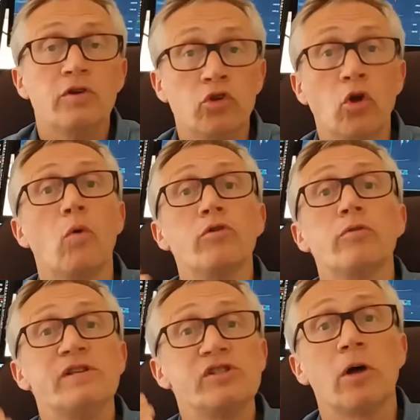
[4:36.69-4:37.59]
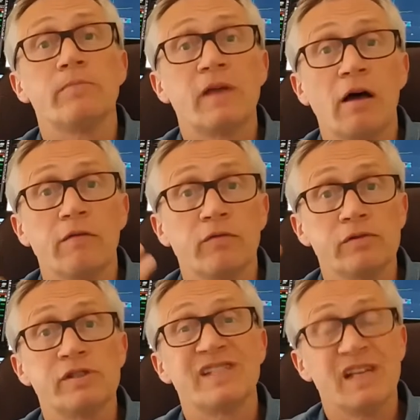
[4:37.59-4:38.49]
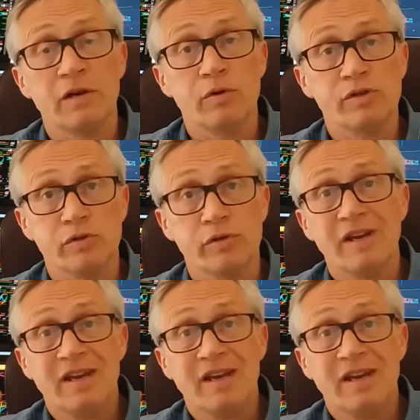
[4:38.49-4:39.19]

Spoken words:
You don't want to be stopped out for silly reasons.